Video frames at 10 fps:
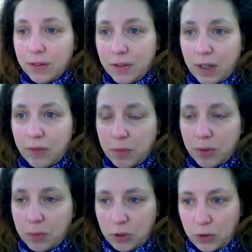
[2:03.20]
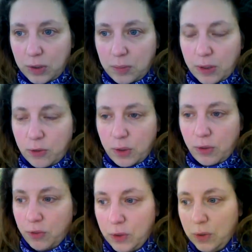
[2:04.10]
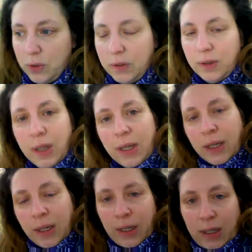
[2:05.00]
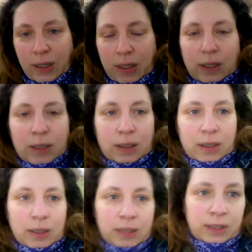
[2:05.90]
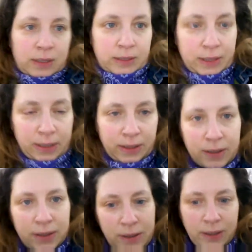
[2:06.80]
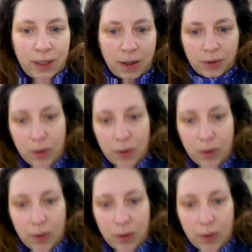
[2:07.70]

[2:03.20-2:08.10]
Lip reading: because I give him some tuna mixed with his food, and uh, I